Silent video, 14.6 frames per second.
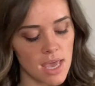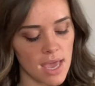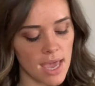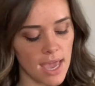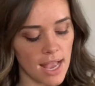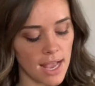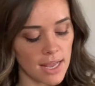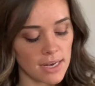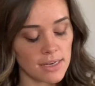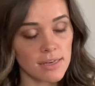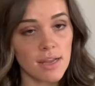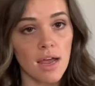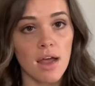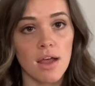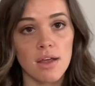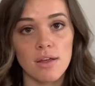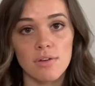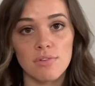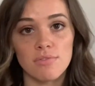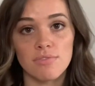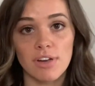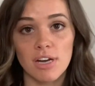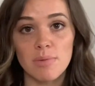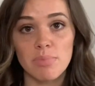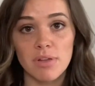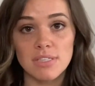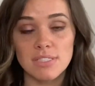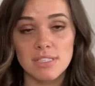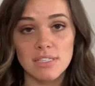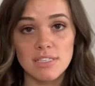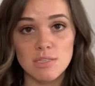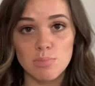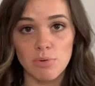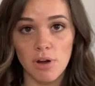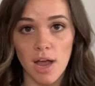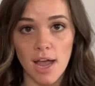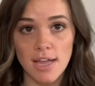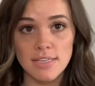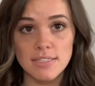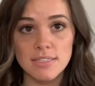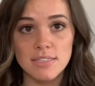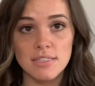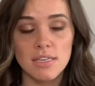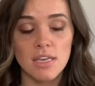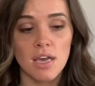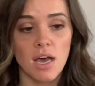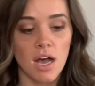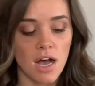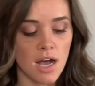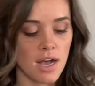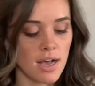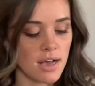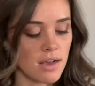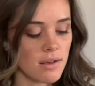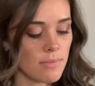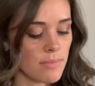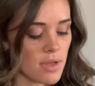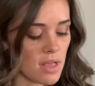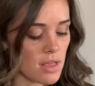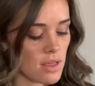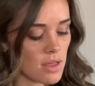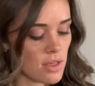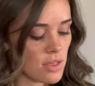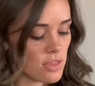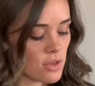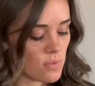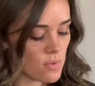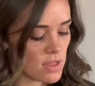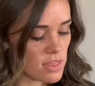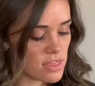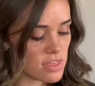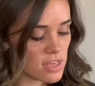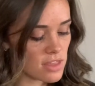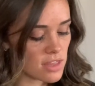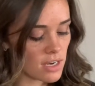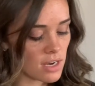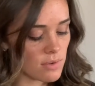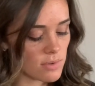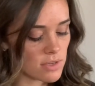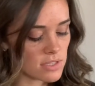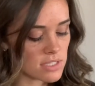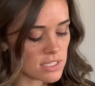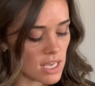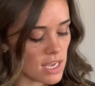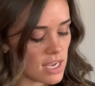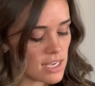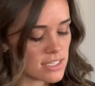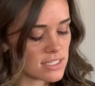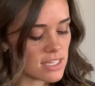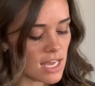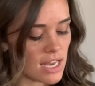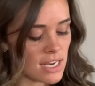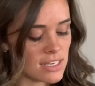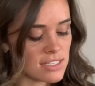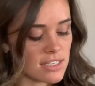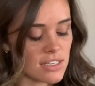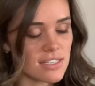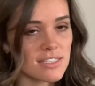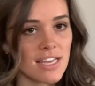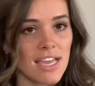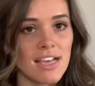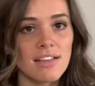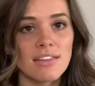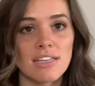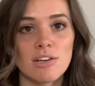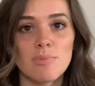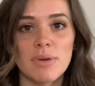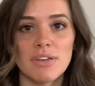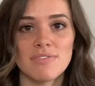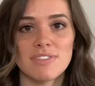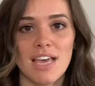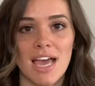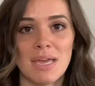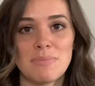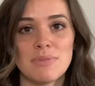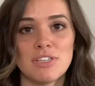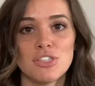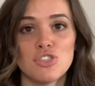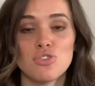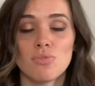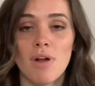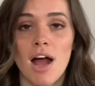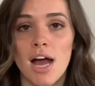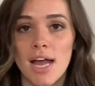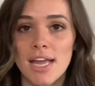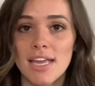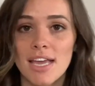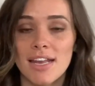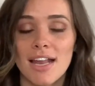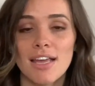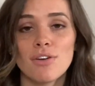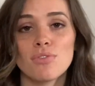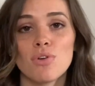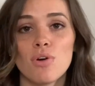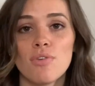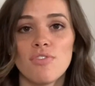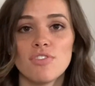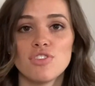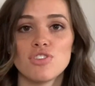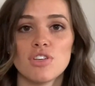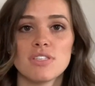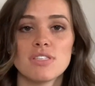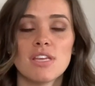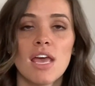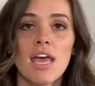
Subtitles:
and very pleasantly surprised. The one thing that I will say is that it does take a little bit of time to dry, and I don't know if it's just